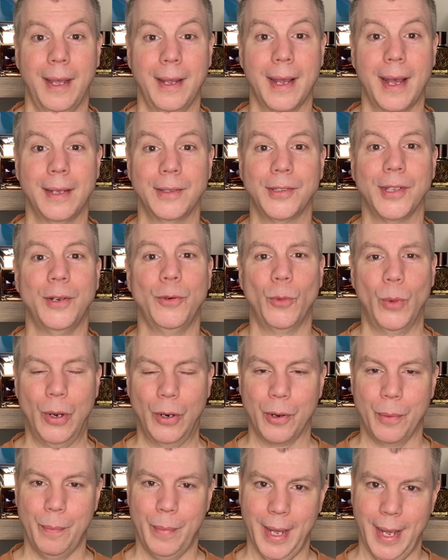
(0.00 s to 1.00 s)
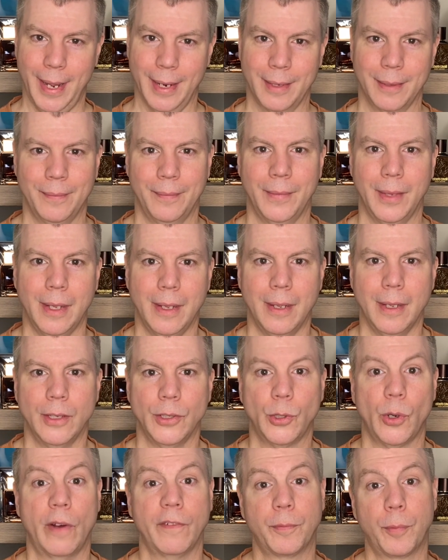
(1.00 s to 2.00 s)
Hey guys, and welcome back.
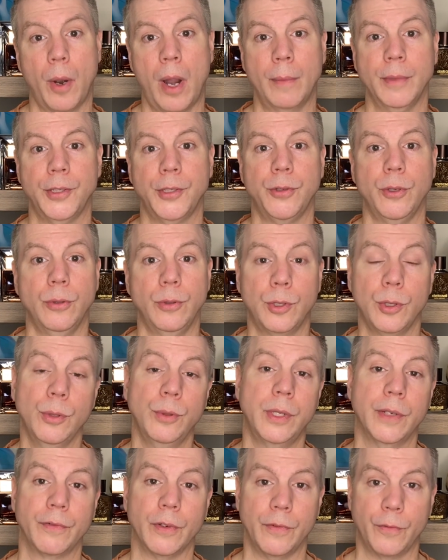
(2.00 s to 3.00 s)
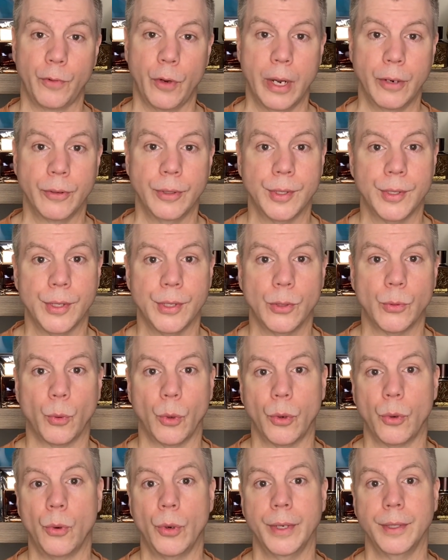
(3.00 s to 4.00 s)
So I promised you two different fragrances
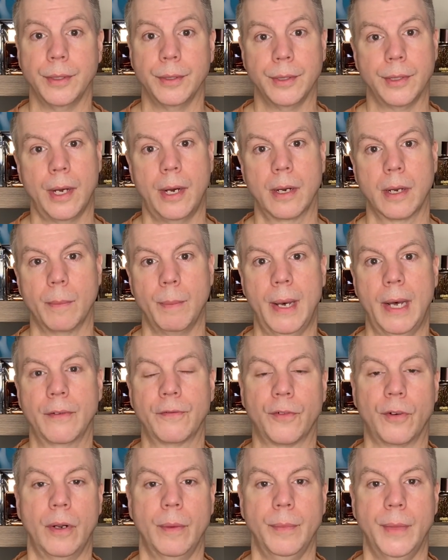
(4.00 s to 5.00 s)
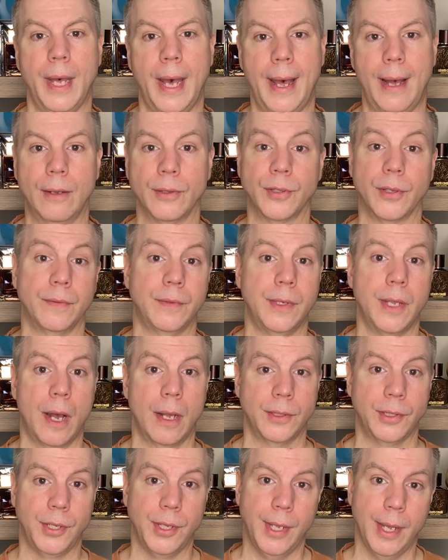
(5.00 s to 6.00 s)
we're going to talk about from the House of
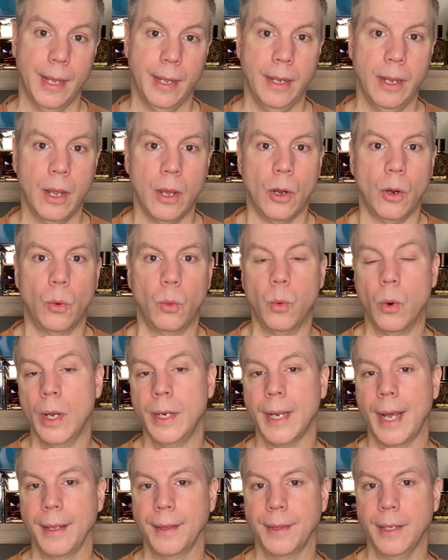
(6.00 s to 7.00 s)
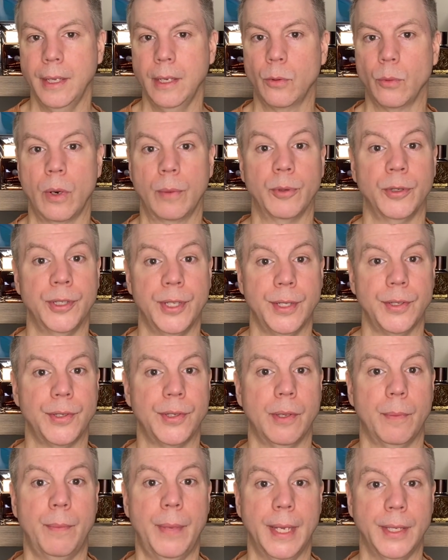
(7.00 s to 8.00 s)
Dossier. One I think
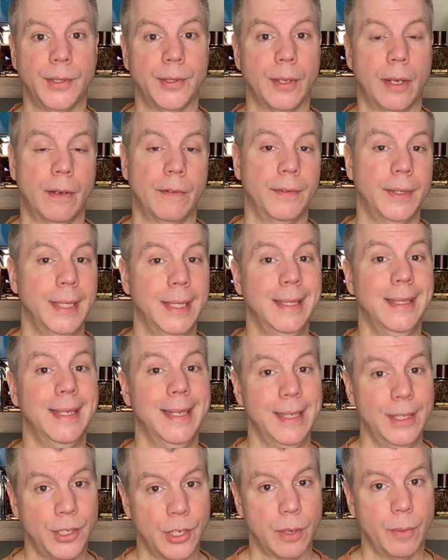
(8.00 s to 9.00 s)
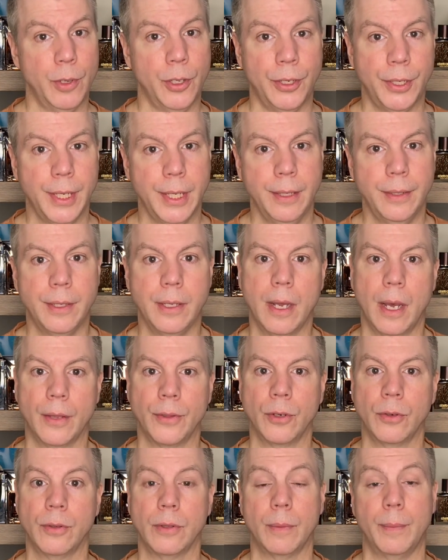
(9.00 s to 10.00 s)
represents the best of the niche community, the
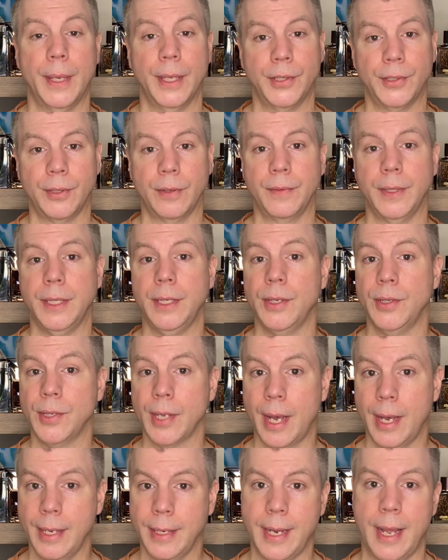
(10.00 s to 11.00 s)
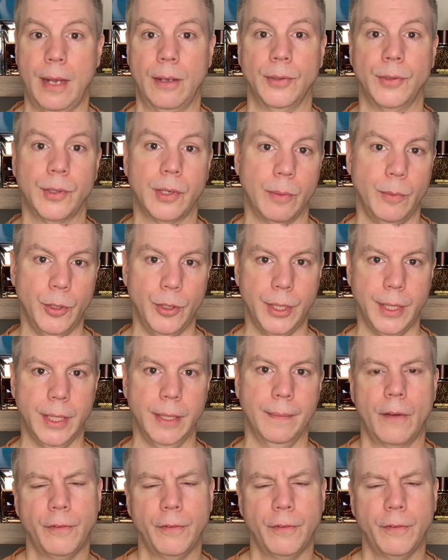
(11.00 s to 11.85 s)
other the best of the design house community.